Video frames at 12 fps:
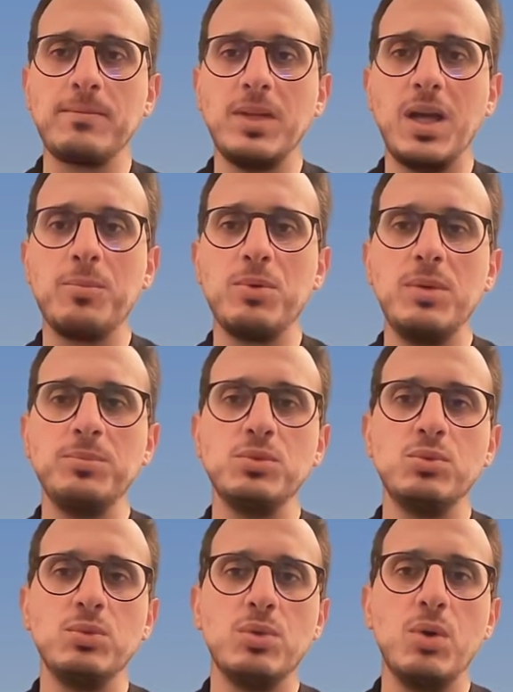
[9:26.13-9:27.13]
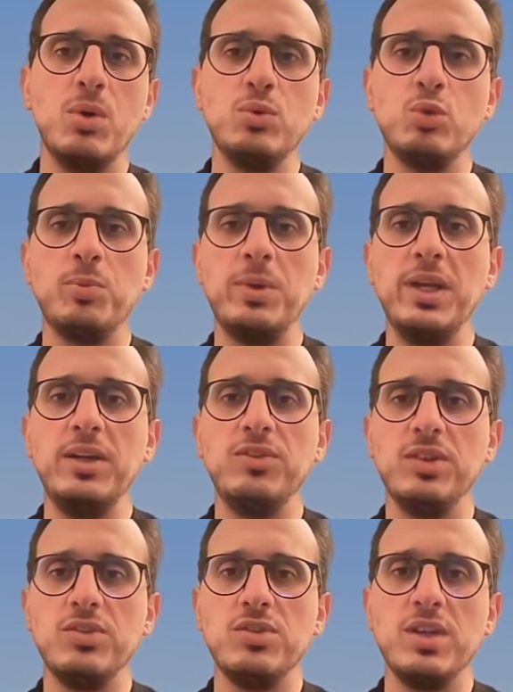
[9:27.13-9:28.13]
I prompt RuCode to place
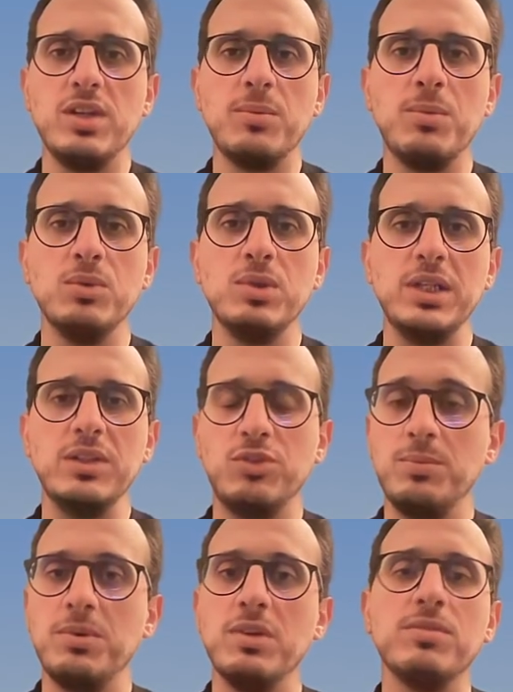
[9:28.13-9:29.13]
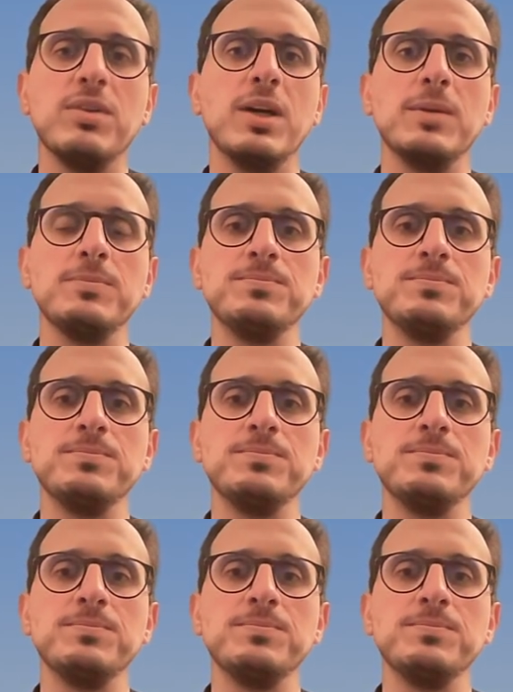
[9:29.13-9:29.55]
each data model in a separate file.